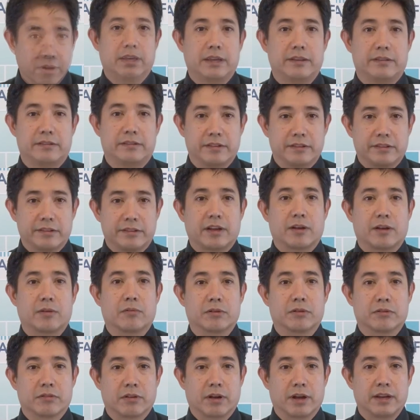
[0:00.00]
It's just that
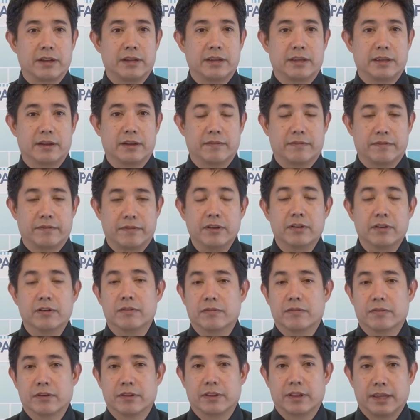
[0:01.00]
we're trying to get a feel
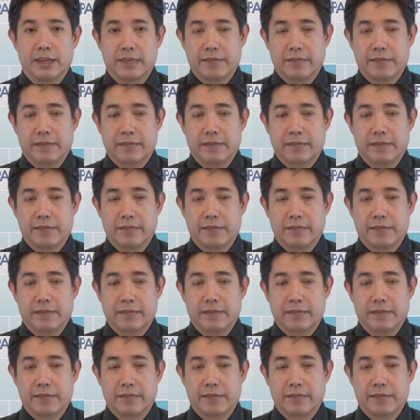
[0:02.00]
for the